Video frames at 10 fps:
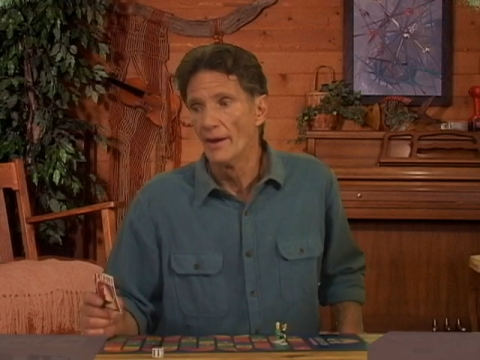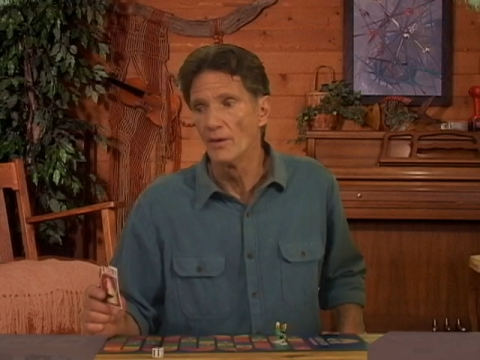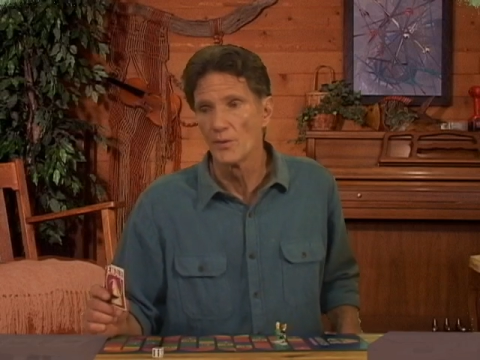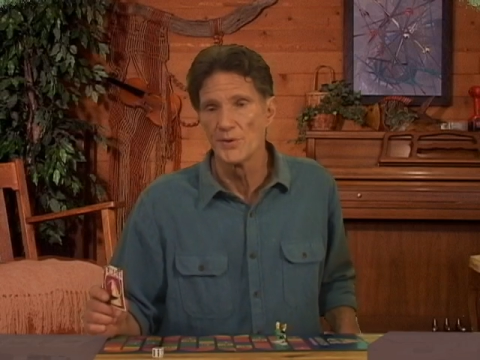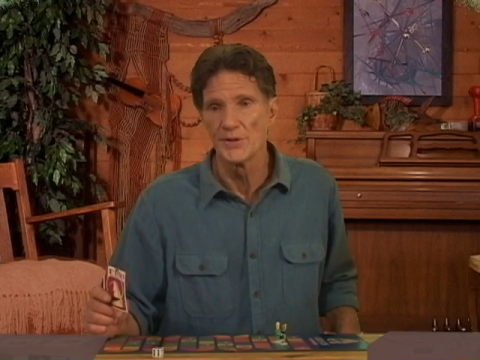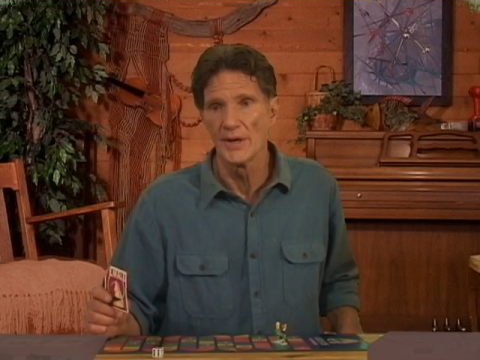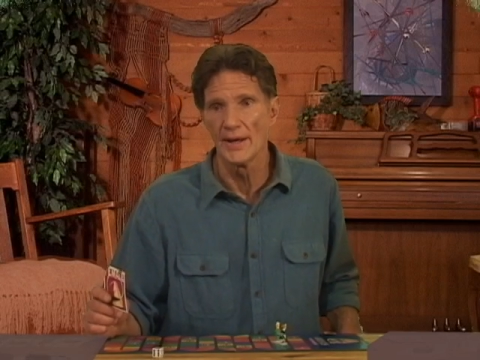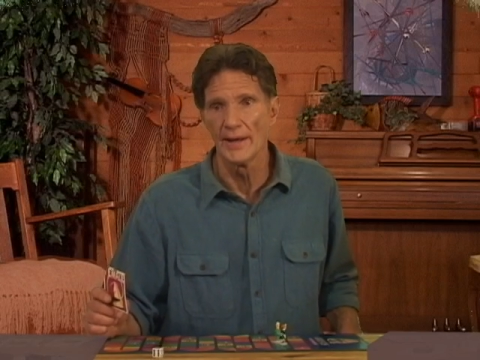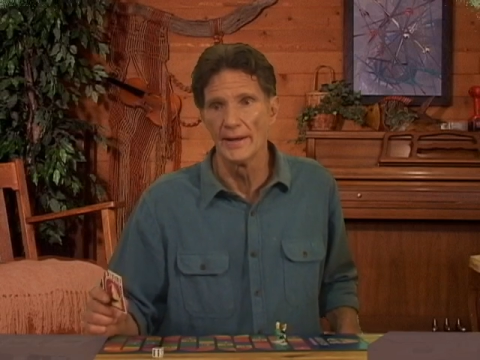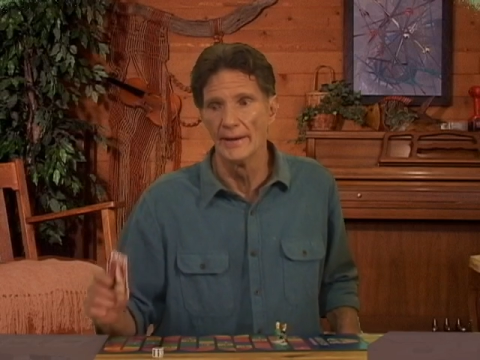
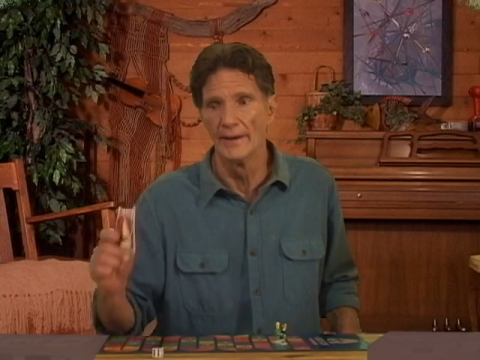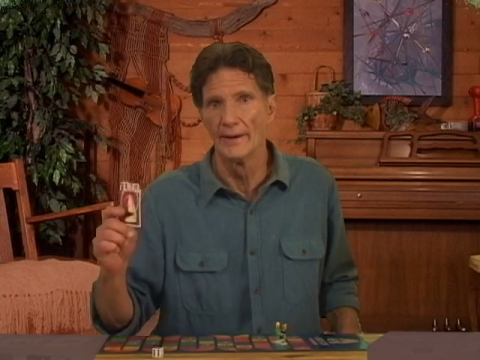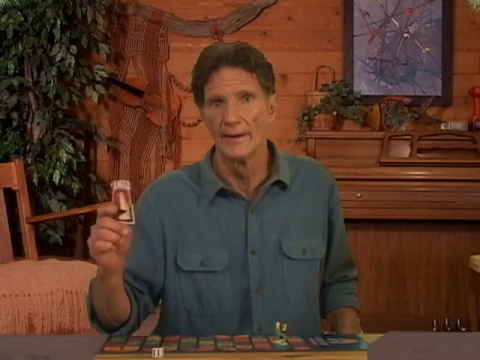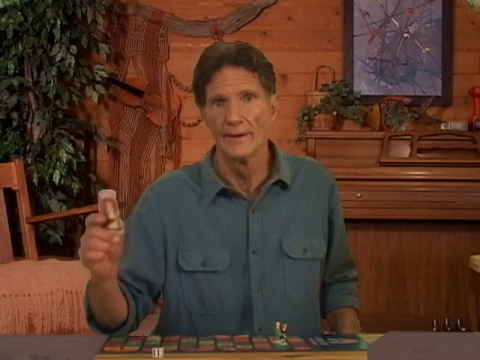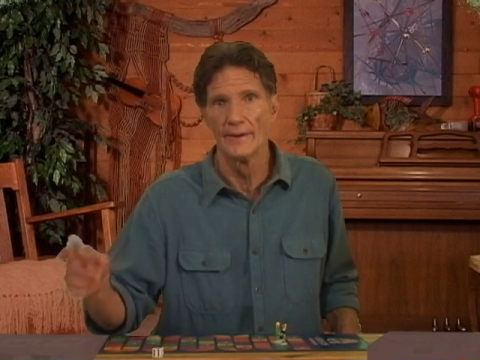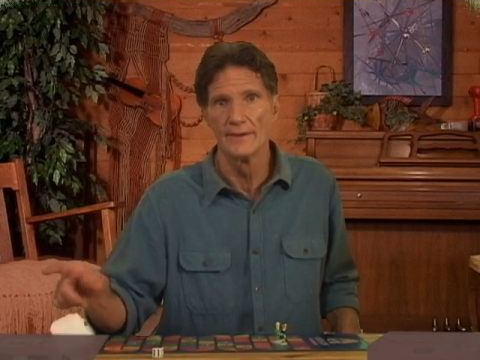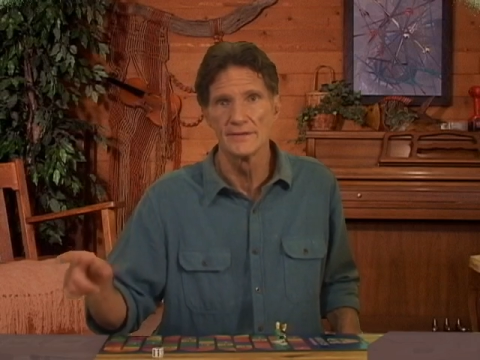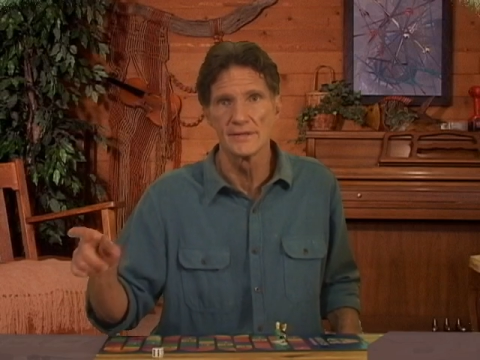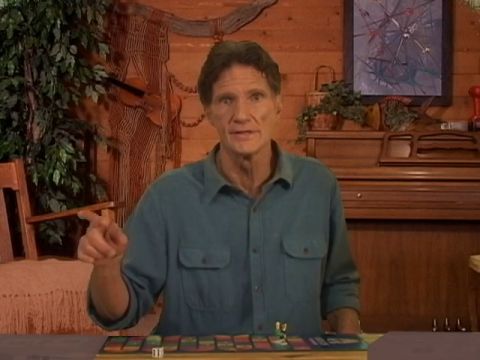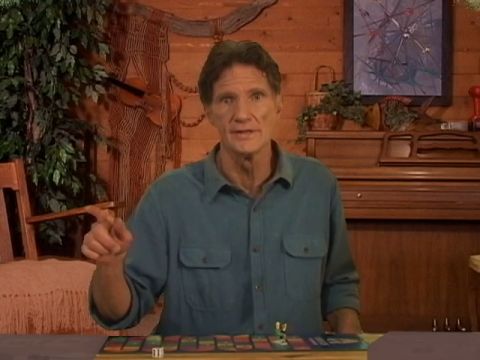Okay,
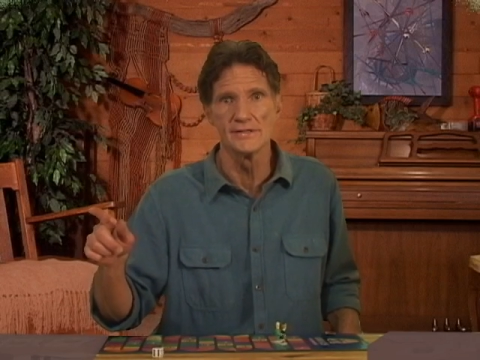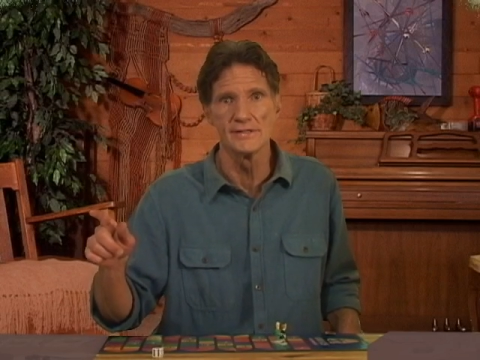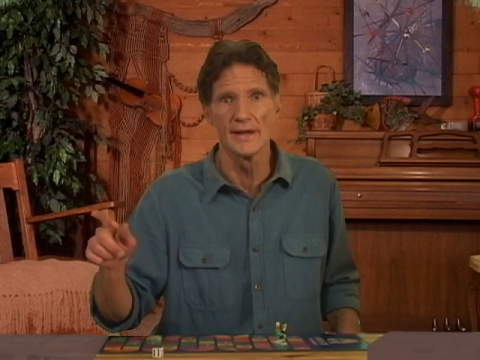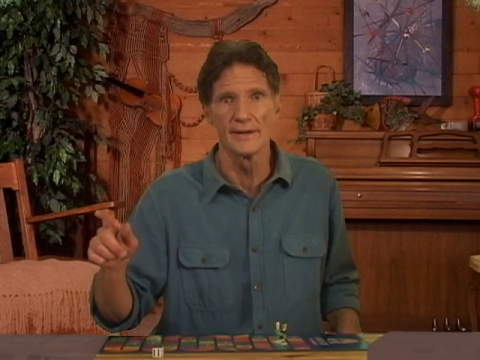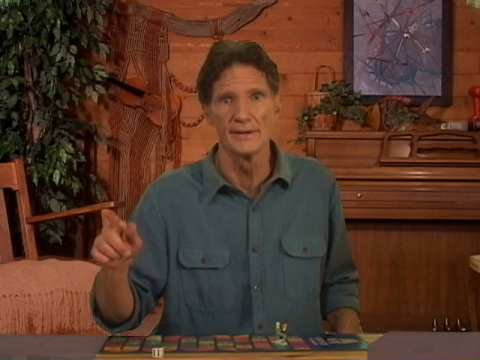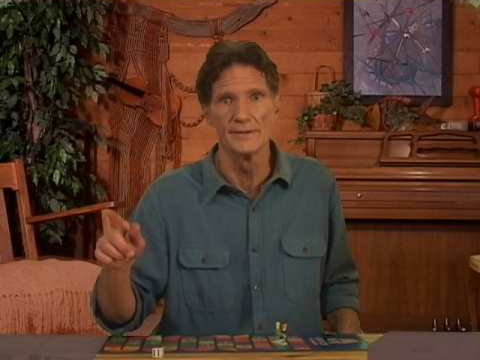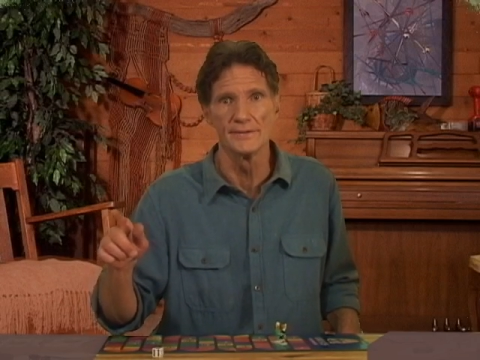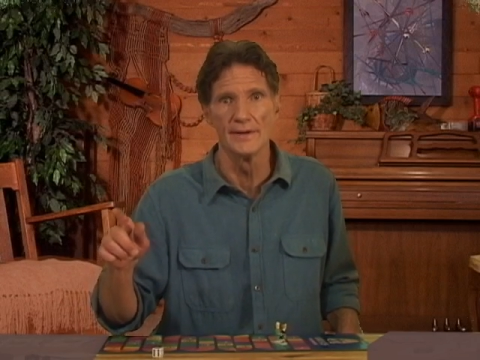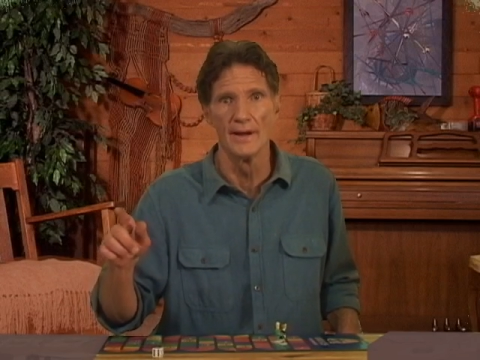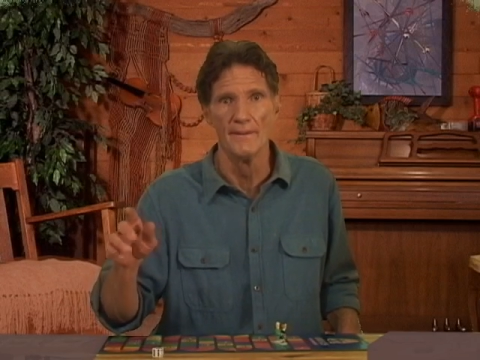60
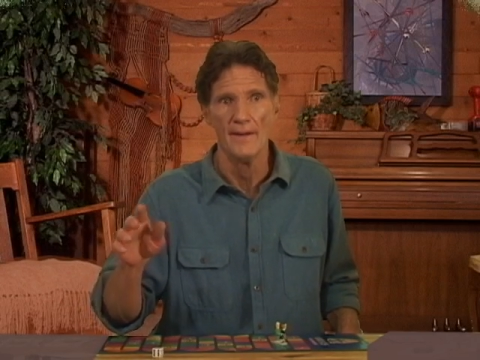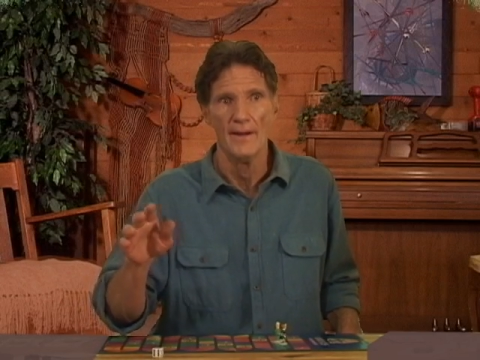seconds. Now,